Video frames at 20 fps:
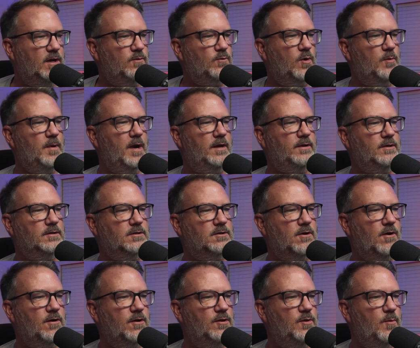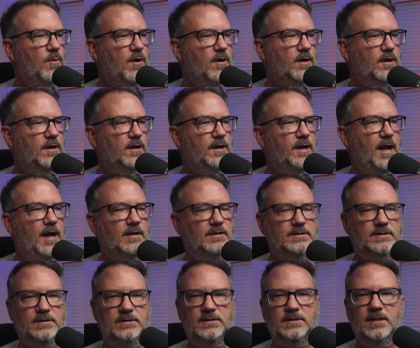and we're about to start on the market
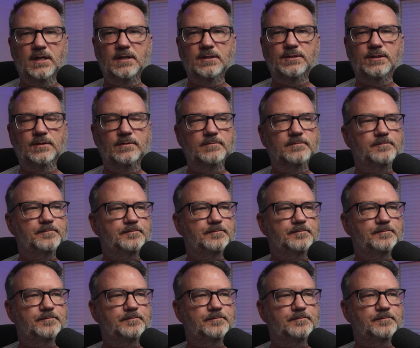analysis section.